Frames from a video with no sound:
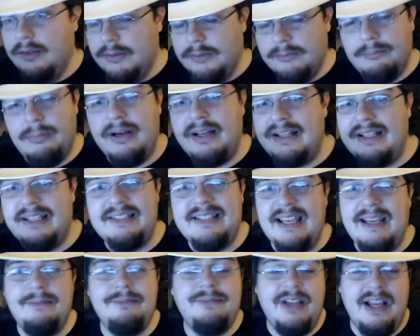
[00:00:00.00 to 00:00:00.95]
But at the
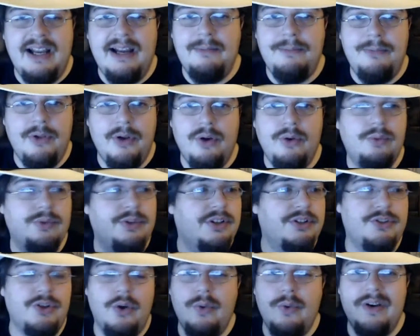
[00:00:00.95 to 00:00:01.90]
same time, though,
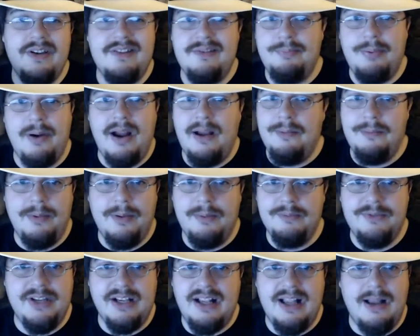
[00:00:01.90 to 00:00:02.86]
there's always
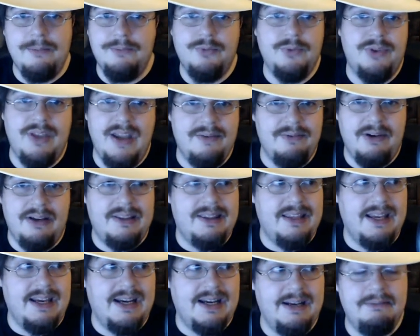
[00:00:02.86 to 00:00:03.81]
problems that comes with
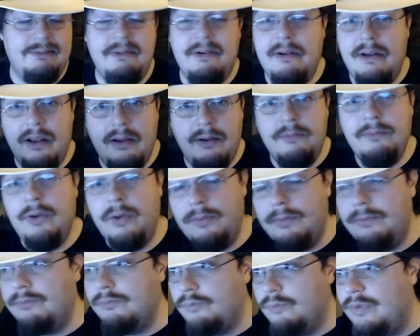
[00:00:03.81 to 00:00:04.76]
everything, and uh,
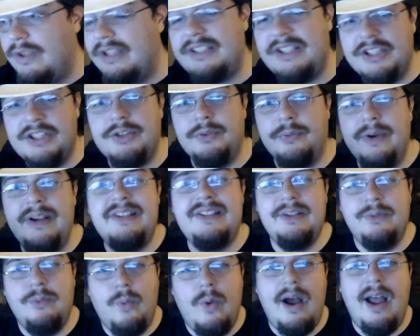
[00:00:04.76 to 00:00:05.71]
this is the
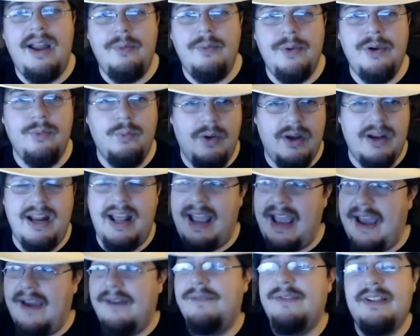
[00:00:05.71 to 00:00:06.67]
reason why we want to
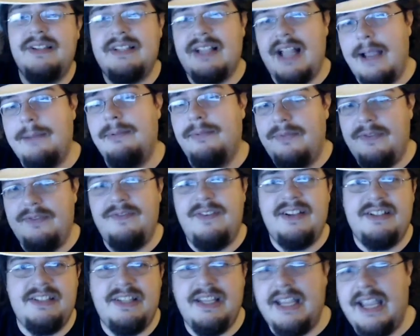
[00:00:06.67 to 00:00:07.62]
have this type of
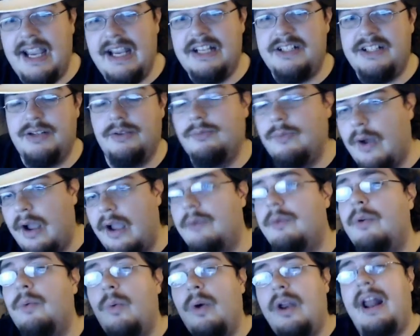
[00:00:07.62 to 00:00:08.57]
investigation, why
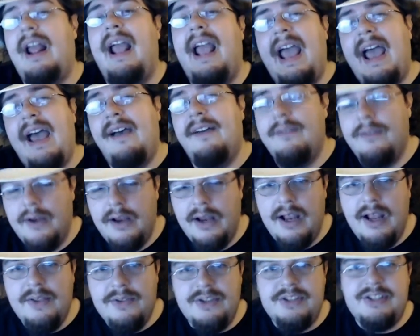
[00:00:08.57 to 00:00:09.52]
we want to have
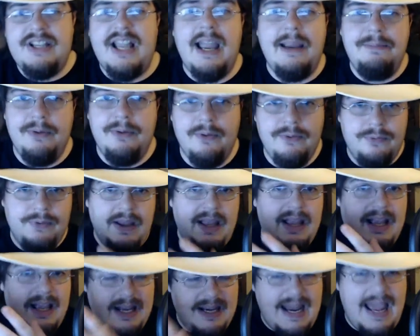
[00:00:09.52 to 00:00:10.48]
this type of
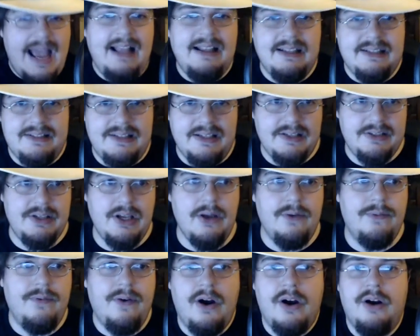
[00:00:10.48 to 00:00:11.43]
analysis
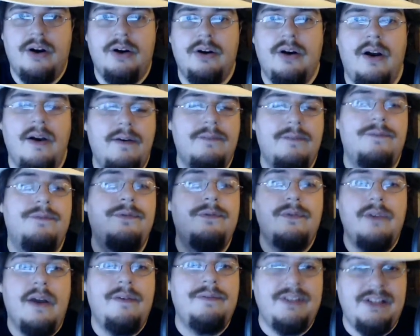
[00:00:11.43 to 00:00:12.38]
of our of
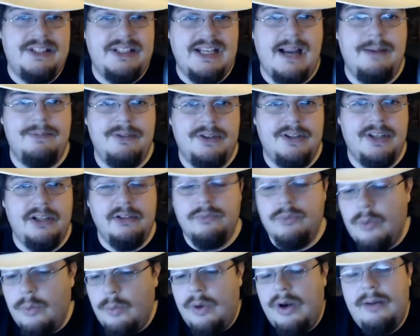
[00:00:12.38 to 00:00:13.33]
of these types of things.
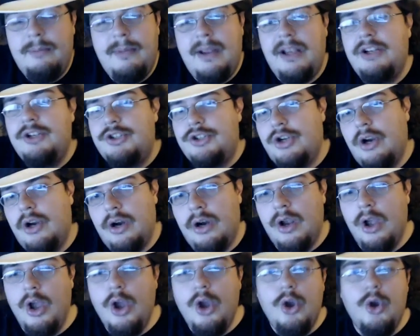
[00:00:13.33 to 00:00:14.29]
We want to make sure
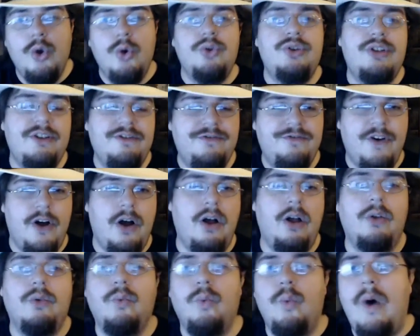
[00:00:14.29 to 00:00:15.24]
who's at
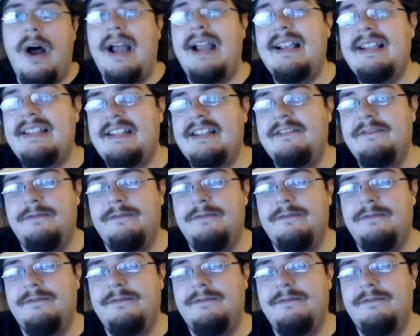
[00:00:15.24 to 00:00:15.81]
fault, why is it,